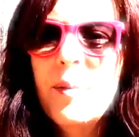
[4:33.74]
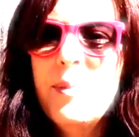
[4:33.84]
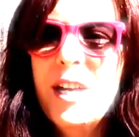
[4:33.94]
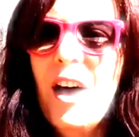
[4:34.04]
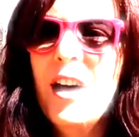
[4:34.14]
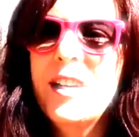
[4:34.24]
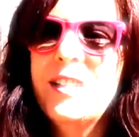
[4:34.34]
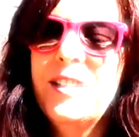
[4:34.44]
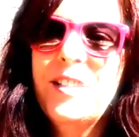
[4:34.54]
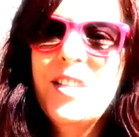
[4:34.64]

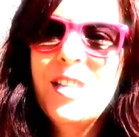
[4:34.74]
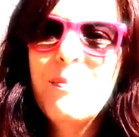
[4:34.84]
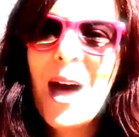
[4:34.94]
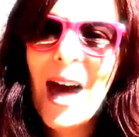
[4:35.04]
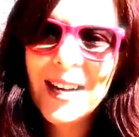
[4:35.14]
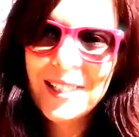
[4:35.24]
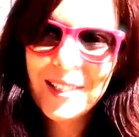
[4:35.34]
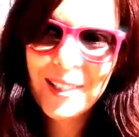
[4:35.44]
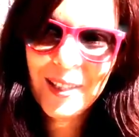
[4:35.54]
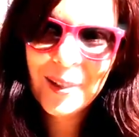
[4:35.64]
because the
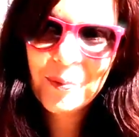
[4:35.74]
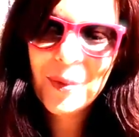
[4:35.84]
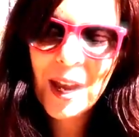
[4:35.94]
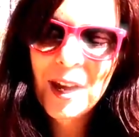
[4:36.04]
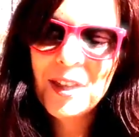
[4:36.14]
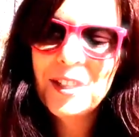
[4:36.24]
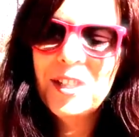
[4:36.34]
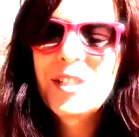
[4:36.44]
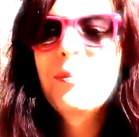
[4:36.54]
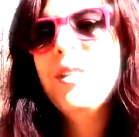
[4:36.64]
past, this
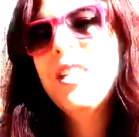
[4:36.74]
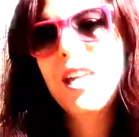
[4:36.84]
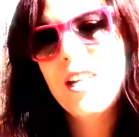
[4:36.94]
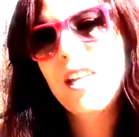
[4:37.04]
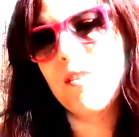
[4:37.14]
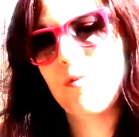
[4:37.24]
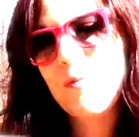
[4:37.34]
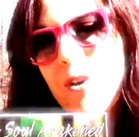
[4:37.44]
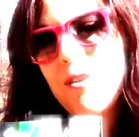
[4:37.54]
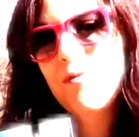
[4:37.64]
is the beginning of
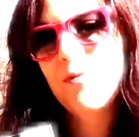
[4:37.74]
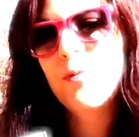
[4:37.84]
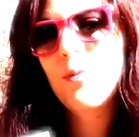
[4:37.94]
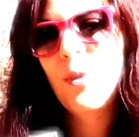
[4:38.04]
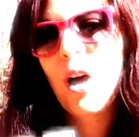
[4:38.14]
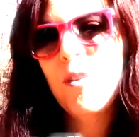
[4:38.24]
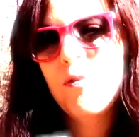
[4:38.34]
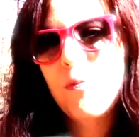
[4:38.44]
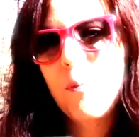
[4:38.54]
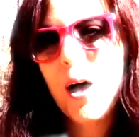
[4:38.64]

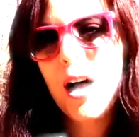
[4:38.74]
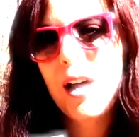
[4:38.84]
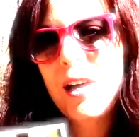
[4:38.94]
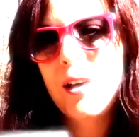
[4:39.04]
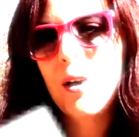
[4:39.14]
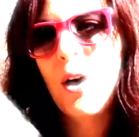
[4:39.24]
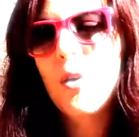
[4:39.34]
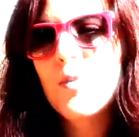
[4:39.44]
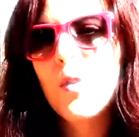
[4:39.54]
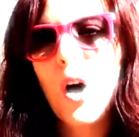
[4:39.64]
my
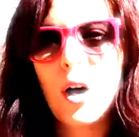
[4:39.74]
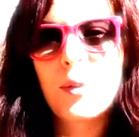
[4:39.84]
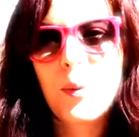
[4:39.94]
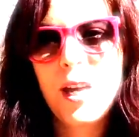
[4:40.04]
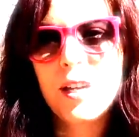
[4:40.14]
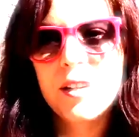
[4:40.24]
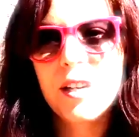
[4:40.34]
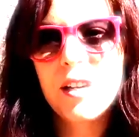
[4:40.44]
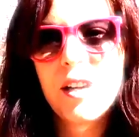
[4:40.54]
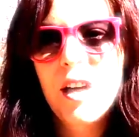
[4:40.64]
overall
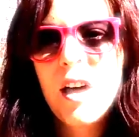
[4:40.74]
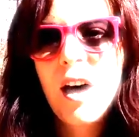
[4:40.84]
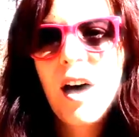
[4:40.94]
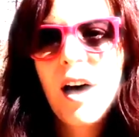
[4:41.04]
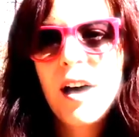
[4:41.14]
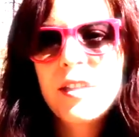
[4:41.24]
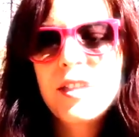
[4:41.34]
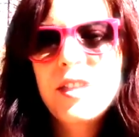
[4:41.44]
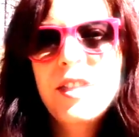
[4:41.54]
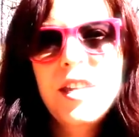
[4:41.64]
awakening.
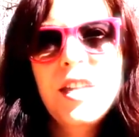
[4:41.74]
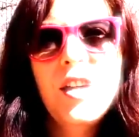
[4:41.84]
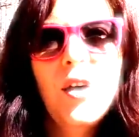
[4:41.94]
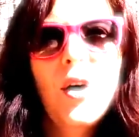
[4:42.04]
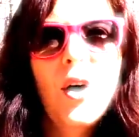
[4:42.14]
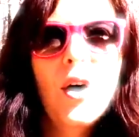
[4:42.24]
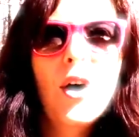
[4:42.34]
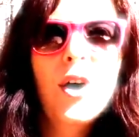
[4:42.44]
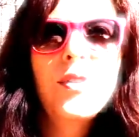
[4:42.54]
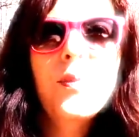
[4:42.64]
I
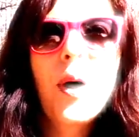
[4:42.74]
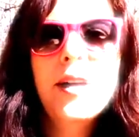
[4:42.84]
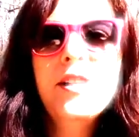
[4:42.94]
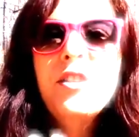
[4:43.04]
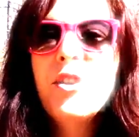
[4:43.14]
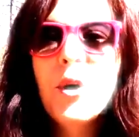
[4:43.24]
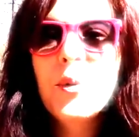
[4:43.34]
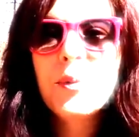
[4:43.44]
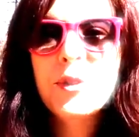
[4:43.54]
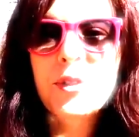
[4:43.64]
didn't know
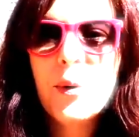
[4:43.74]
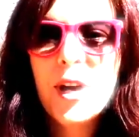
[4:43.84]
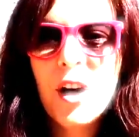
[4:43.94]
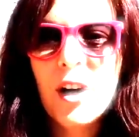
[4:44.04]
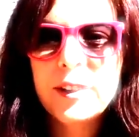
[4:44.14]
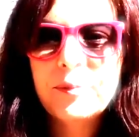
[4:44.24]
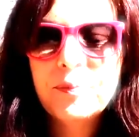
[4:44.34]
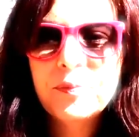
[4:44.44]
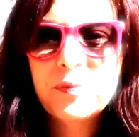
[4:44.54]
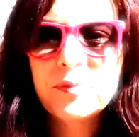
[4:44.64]
what was going on.
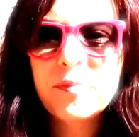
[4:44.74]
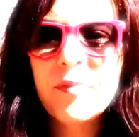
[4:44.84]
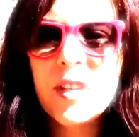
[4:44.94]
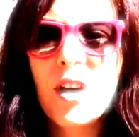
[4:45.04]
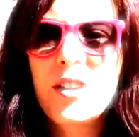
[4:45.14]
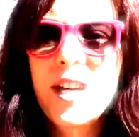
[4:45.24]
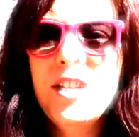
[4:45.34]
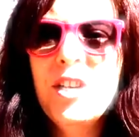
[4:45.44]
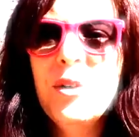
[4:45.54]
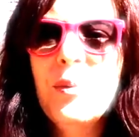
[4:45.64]
All I
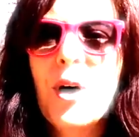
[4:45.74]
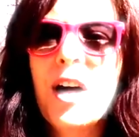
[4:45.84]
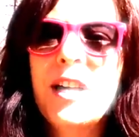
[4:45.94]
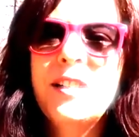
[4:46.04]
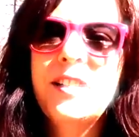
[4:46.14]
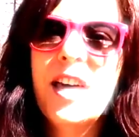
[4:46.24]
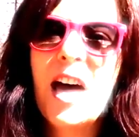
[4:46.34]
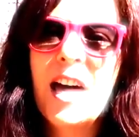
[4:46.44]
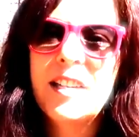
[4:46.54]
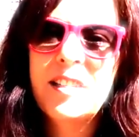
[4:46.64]
knew was
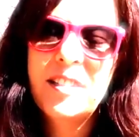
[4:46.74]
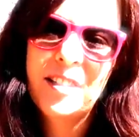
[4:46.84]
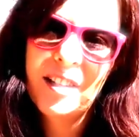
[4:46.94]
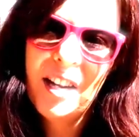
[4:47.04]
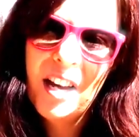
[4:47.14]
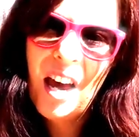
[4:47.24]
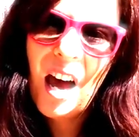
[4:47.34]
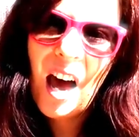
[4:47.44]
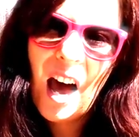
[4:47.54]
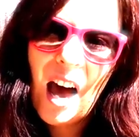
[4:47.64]
that
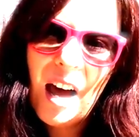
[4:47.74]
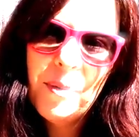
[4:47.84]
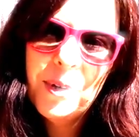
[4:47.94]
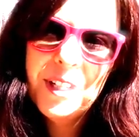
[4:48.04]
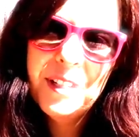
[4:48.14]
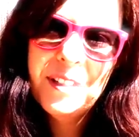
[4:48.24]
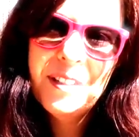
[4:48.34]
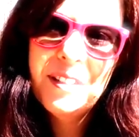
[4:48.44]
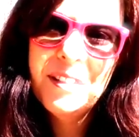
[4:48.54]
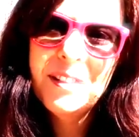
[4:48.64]
I
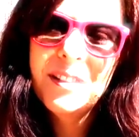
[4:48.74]
went